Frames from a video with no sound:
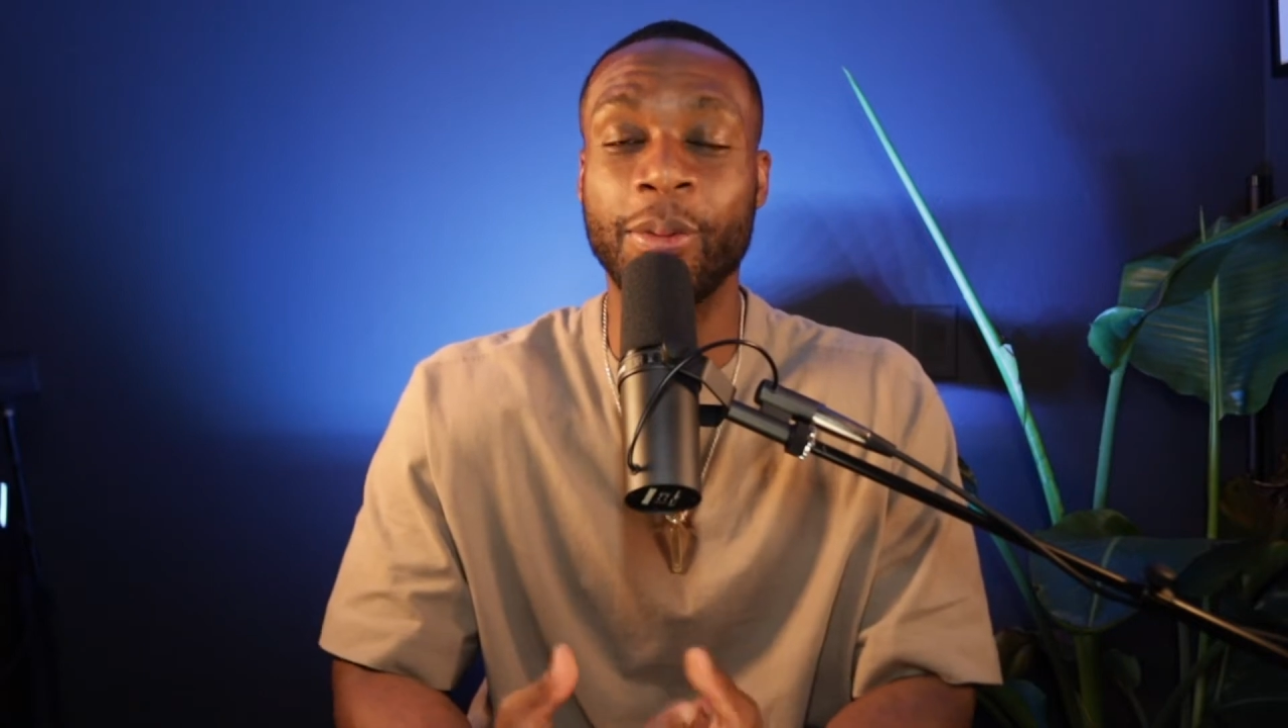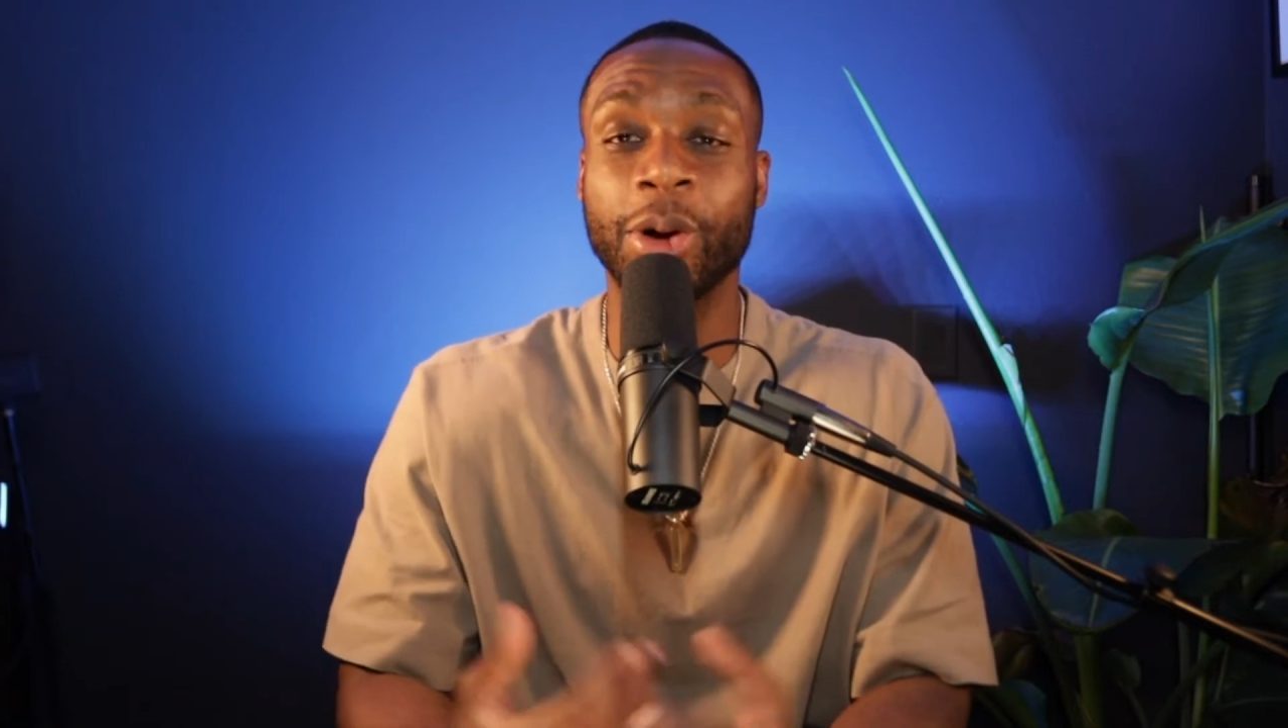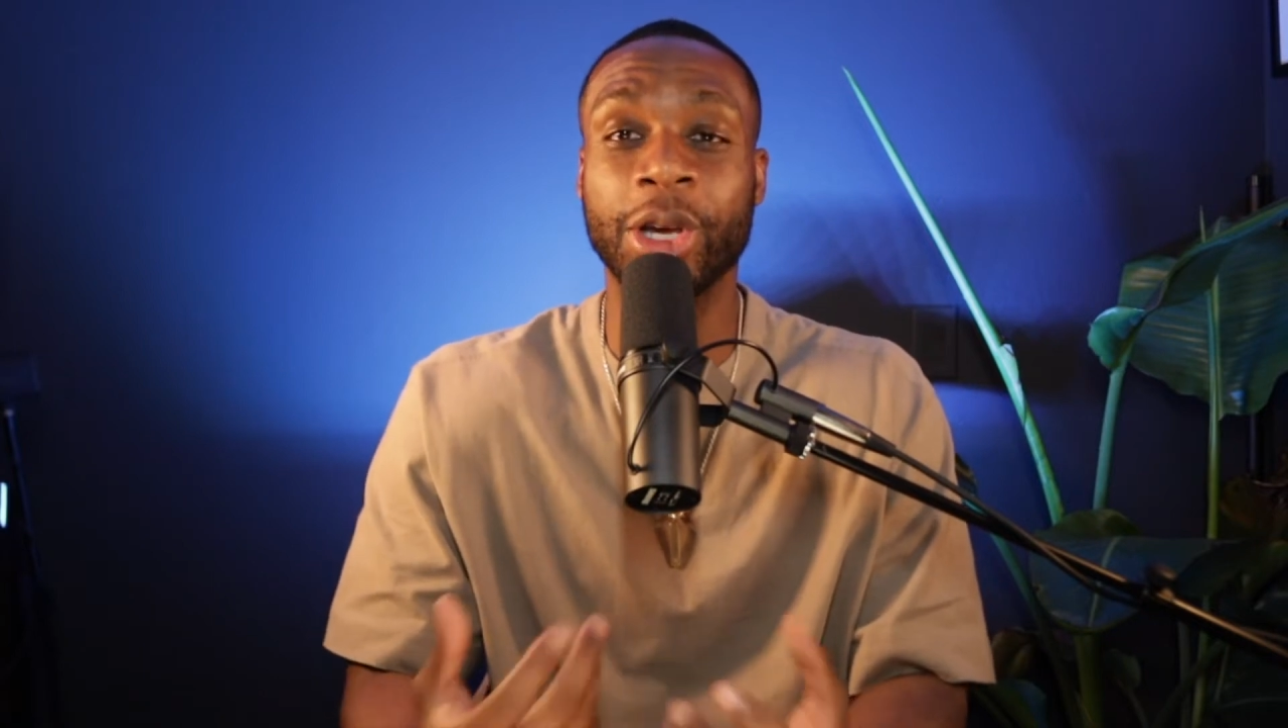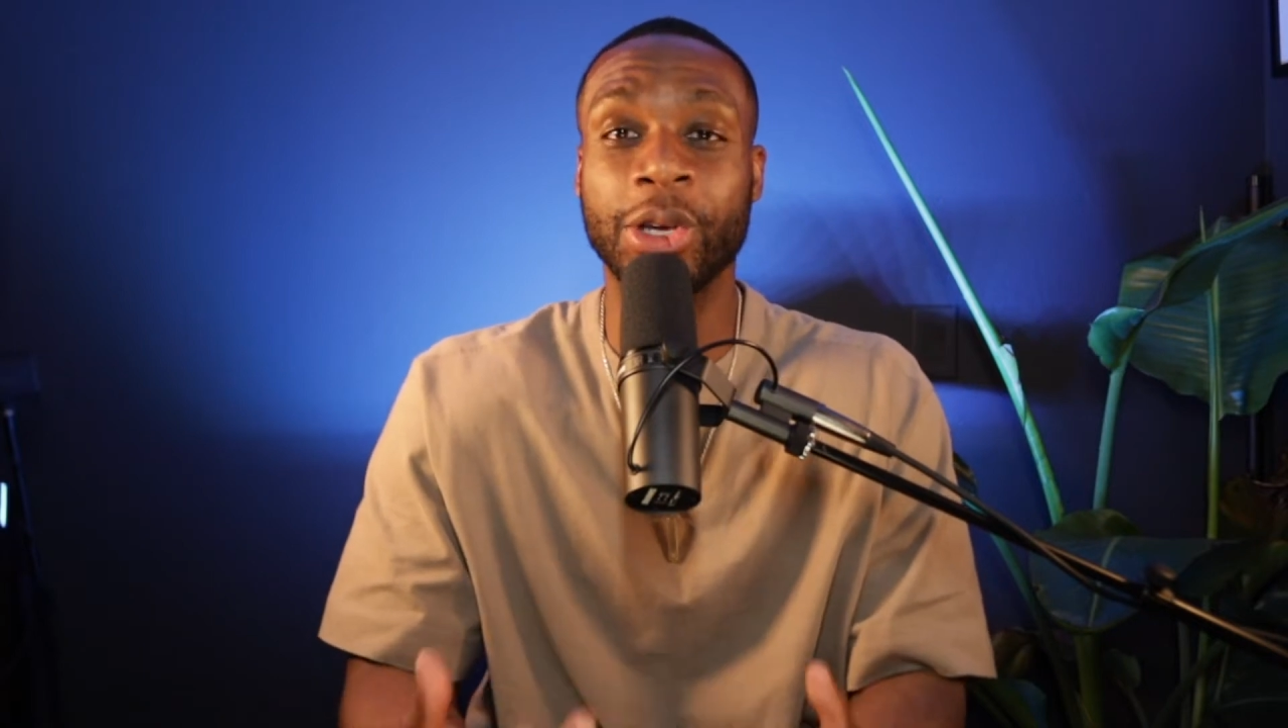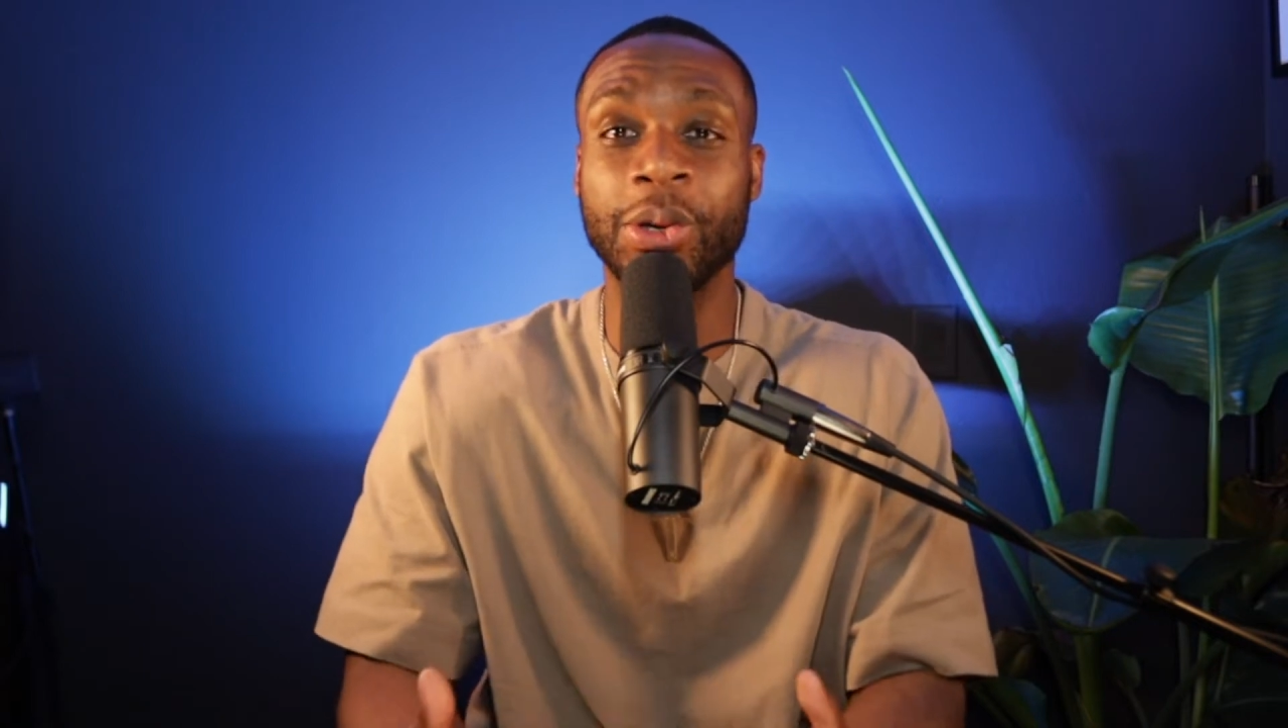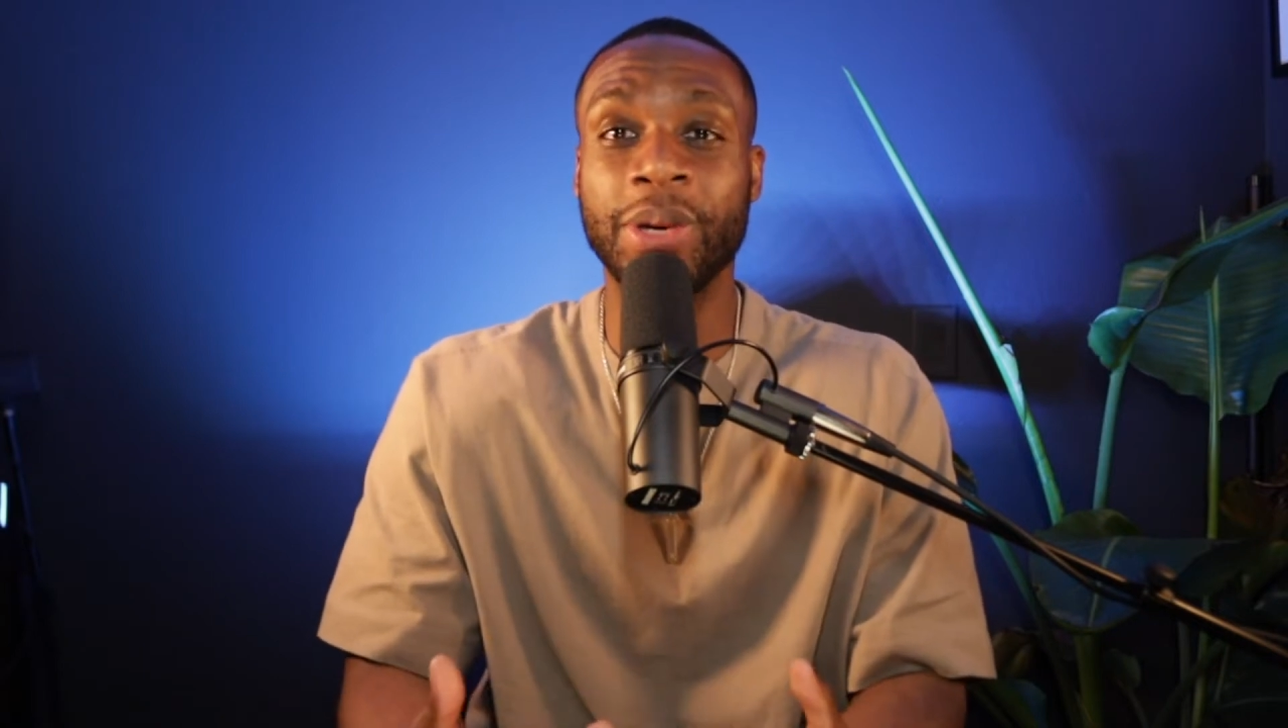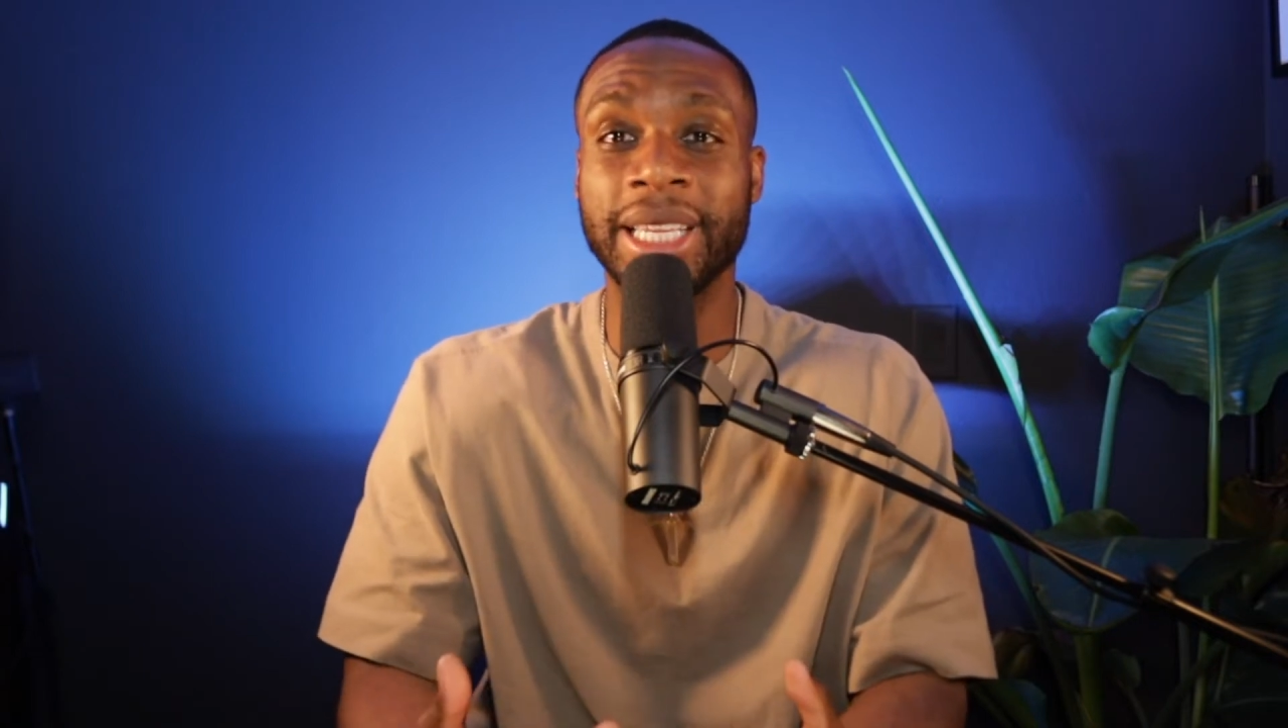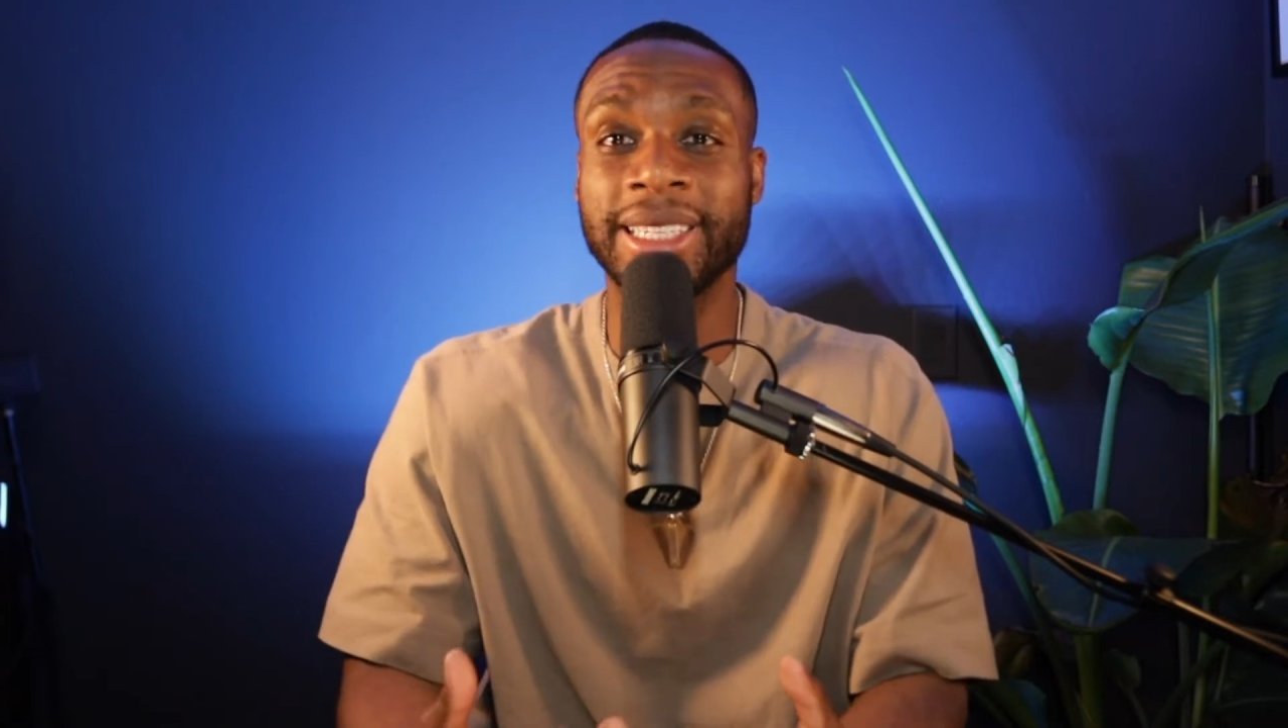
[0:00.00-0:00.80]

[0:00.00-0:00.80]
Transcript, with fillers: where you get